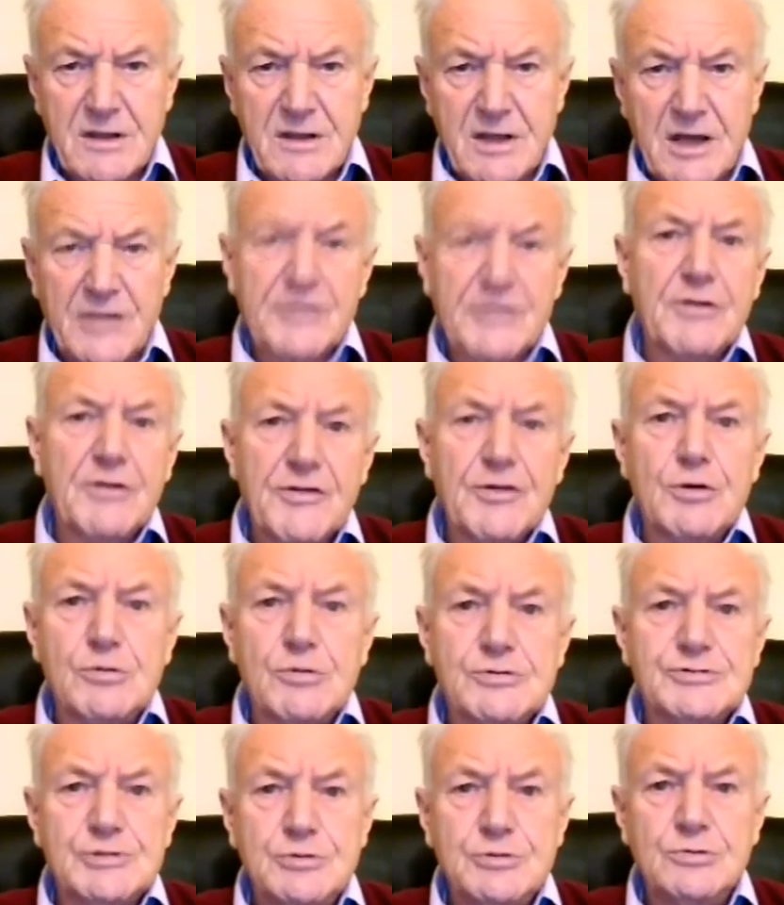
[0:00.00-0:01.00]
And there are
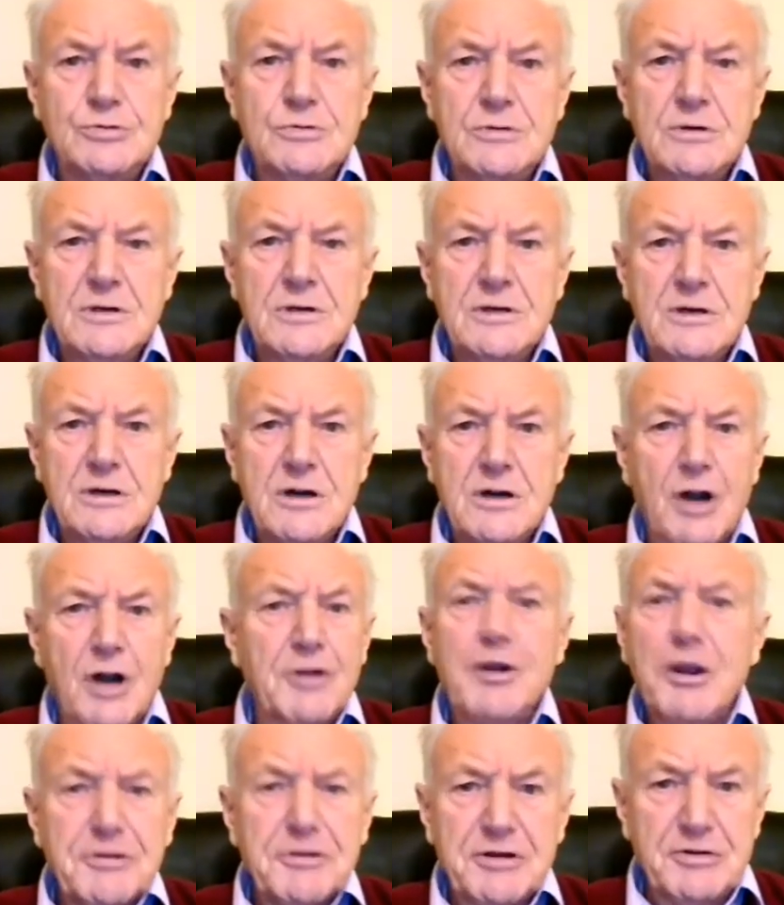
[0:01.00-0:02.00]
those who are
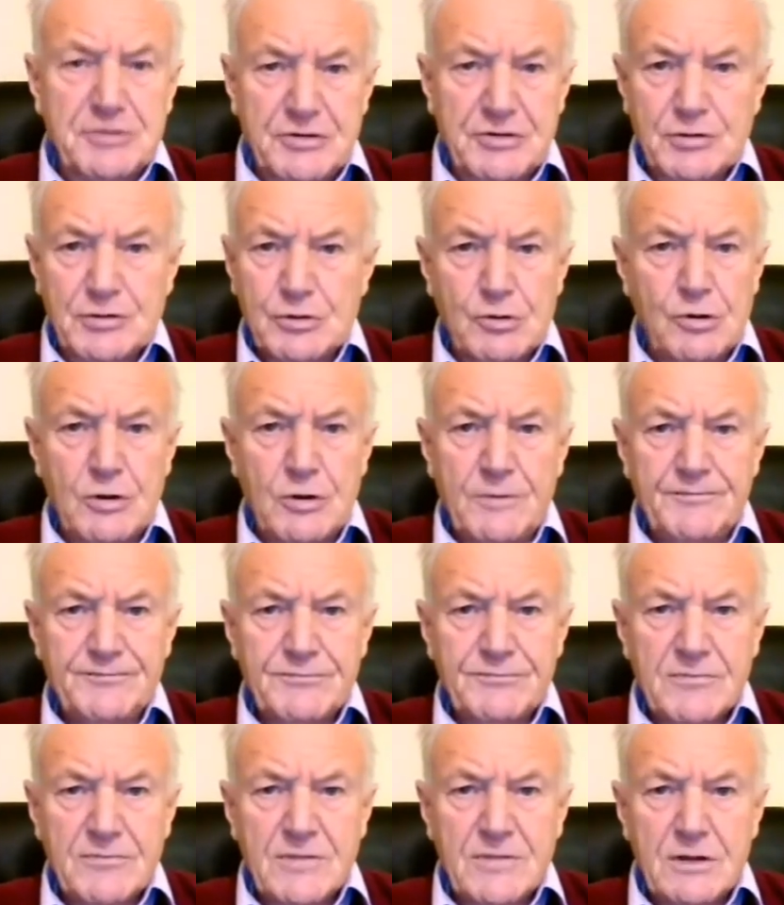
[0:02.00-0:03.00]
not under the law,
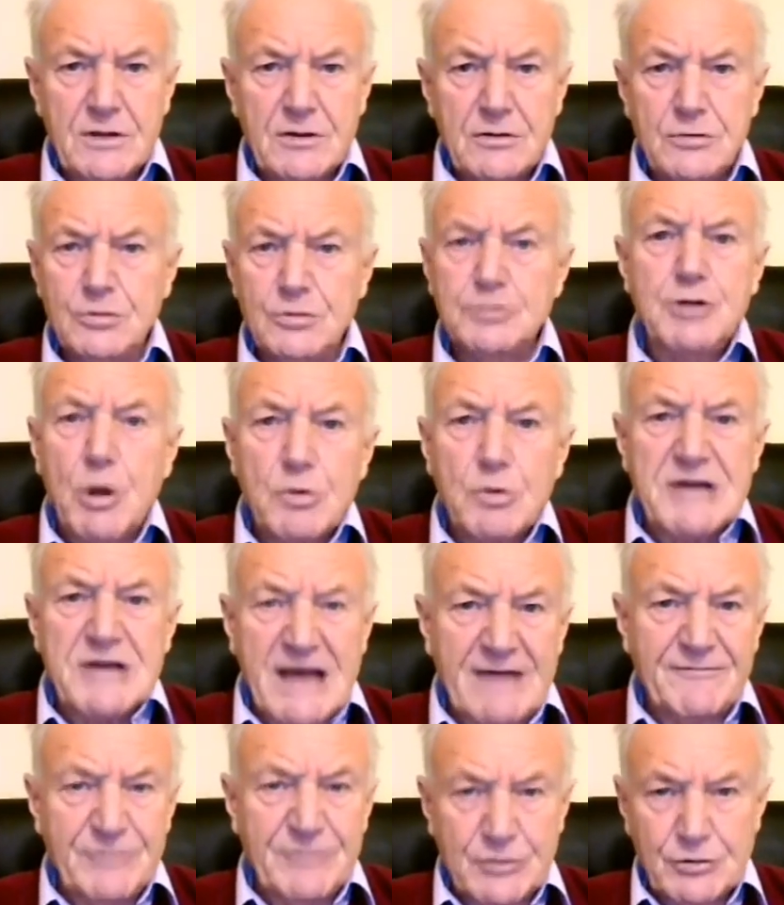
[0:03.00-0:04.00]
who don't
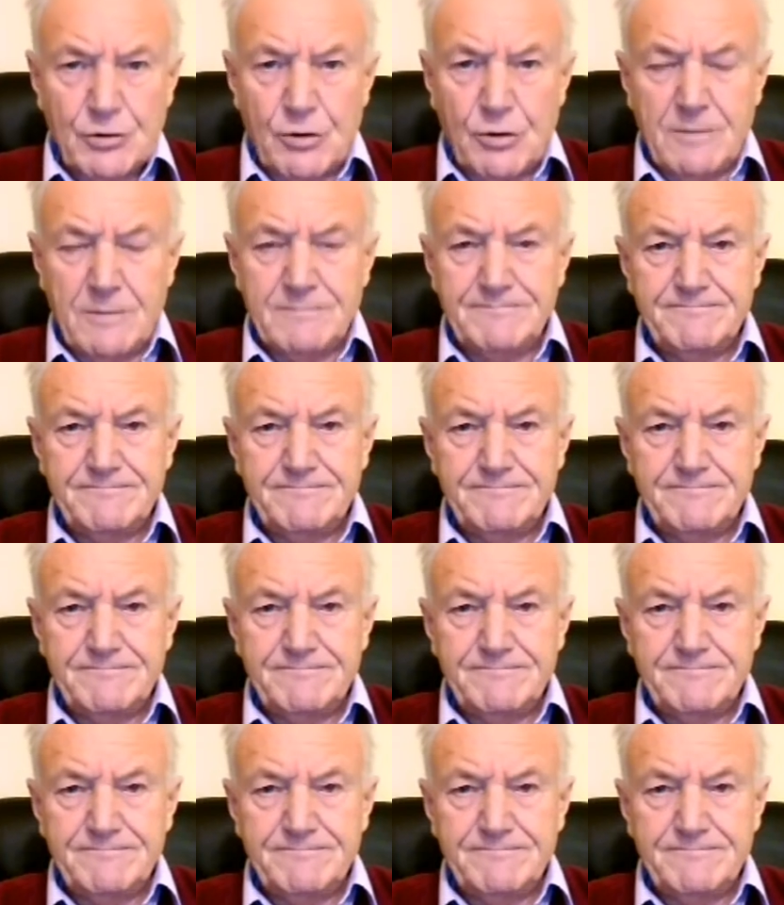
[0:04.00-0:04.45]
have the law.